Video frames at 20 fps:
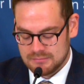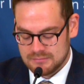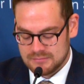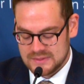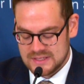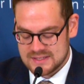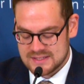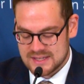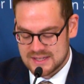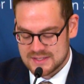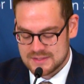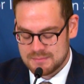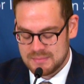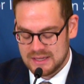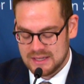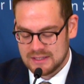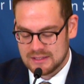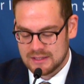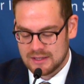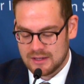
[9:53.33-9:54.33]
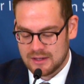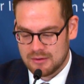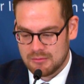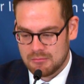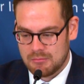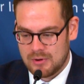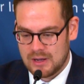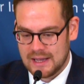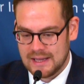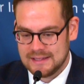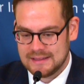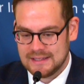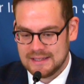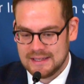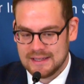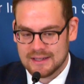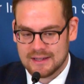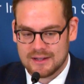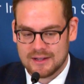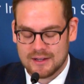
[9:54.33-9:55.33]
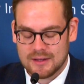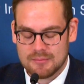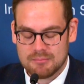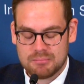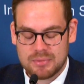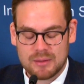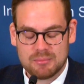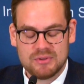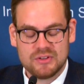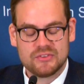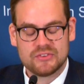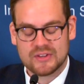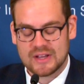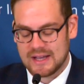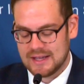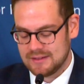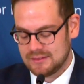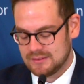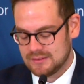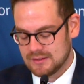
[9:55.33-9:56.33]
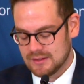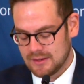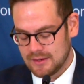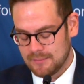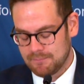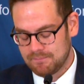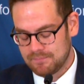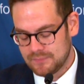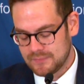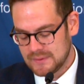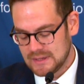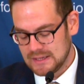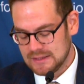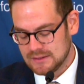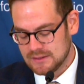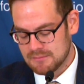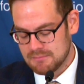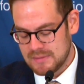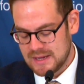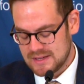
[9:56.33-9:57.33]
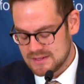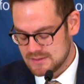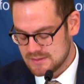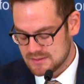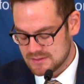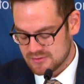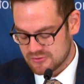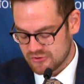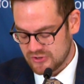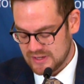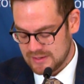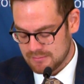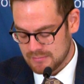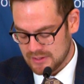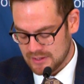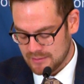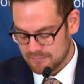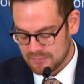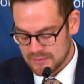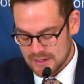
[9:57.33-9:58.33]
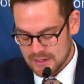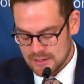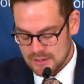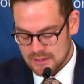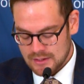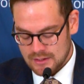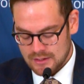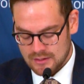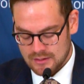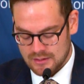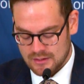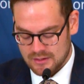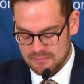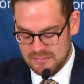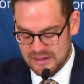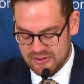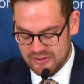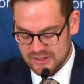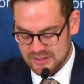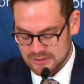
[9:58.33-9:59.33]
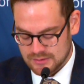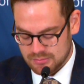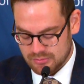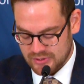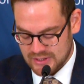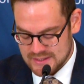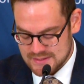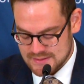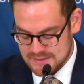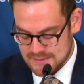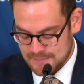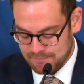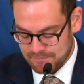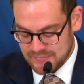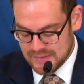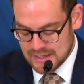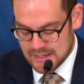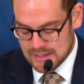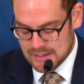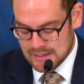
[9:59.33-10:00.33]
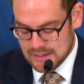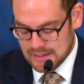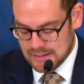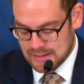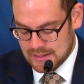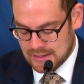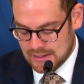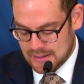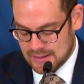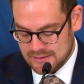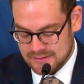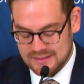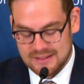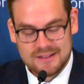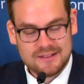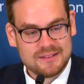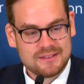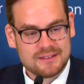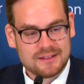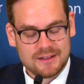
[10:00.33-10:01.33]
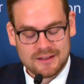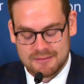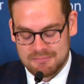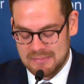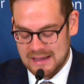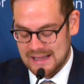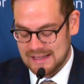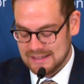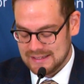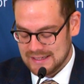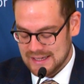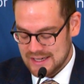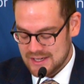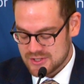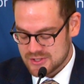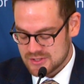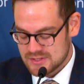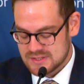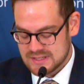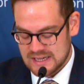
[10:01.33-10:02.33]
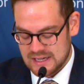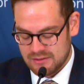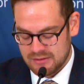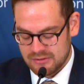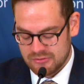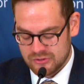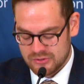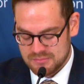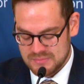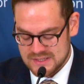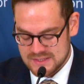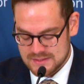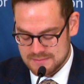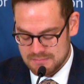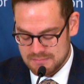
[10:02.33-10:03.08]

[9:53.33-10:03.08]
This has been widely publicized in the mainstream American press. These allegations, however, miss